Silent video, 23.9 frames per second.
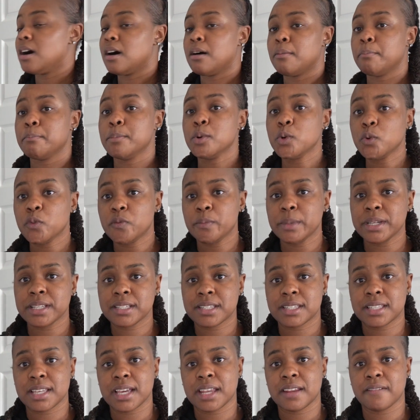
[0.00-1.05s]

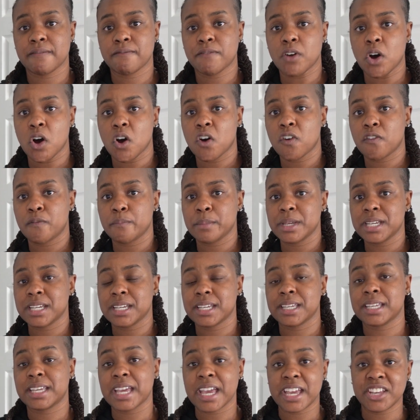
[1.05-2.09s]
movements that involve me
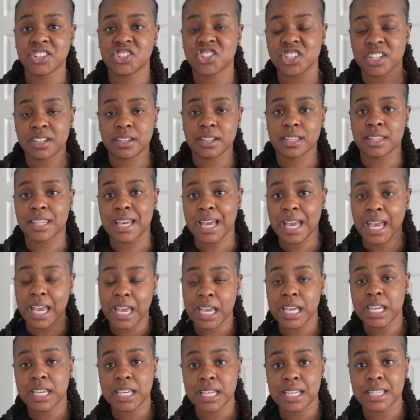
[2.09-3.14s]
engaging the
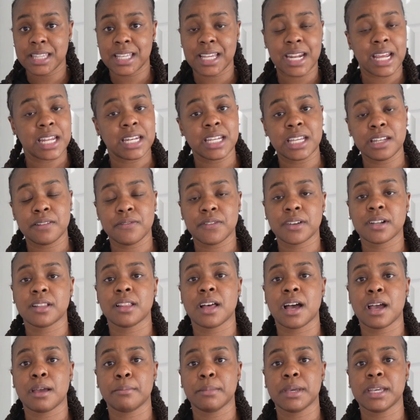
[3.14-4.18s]
hanging that I need for
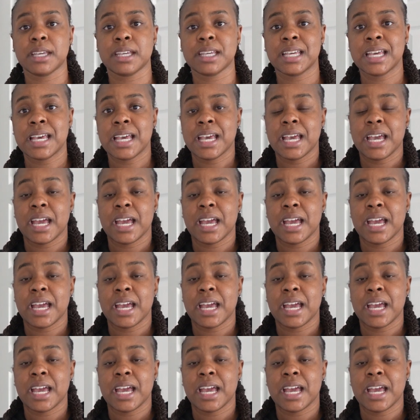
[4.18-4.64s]
climbing,